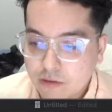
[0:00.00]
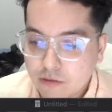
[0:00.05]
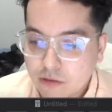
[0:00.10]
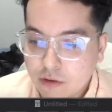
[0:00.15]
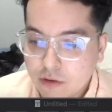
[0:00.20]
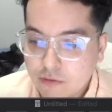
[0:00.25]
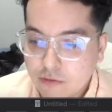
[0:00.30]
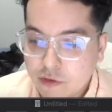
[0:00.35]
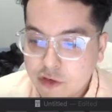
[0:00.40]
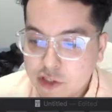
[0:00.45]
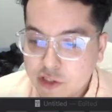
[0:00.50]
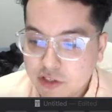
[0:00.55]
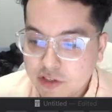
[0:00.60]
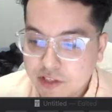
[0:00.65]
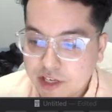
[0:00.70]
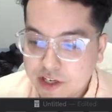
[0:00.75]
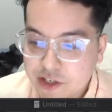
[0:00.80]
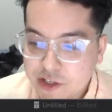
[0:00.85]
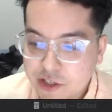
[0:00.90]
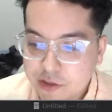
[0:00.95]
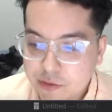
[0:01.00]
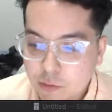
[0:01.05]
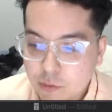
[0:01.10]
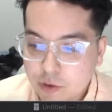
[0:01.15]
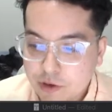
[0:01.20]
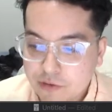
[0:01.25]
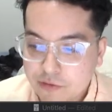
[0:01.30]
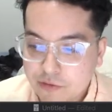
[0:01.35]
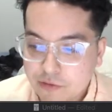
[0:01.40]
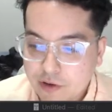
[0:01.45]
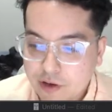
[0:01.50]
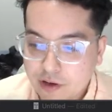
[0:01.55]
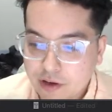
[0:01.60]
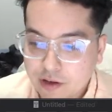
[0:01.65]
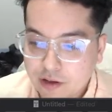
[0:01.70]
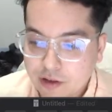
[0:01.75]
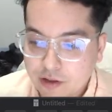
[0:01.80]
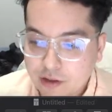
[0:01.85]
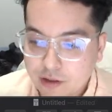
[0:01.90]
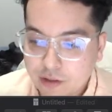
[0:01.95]
visualization with
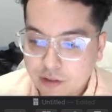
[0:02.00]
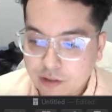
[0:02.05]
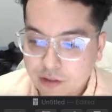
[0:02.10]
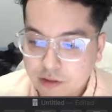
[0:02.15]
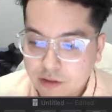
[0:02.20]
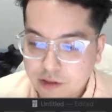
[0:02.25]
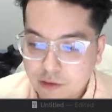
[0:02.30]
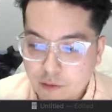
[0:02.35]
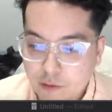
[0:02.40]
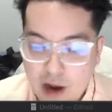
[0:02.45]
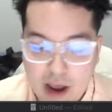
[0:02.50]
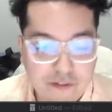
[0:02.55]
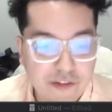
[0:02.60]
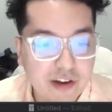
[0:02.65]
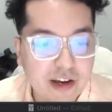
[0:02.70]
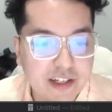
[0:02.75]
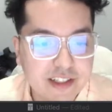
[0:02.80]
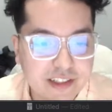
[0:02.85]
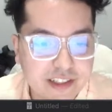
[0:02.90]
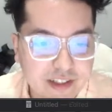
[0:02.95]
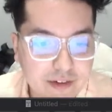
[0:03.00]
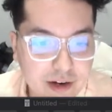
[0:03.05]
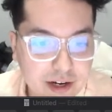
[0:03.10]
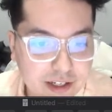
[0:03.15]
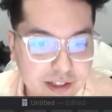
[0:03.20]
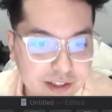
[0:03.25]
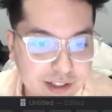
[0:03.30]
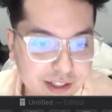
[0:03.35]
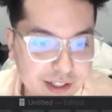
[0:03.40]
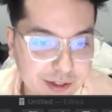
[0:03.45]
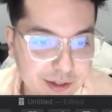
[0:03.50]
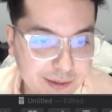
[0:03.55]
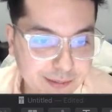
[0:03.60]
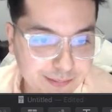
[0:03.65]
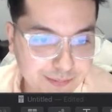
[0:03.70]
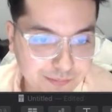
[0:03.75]
the graphic I created here.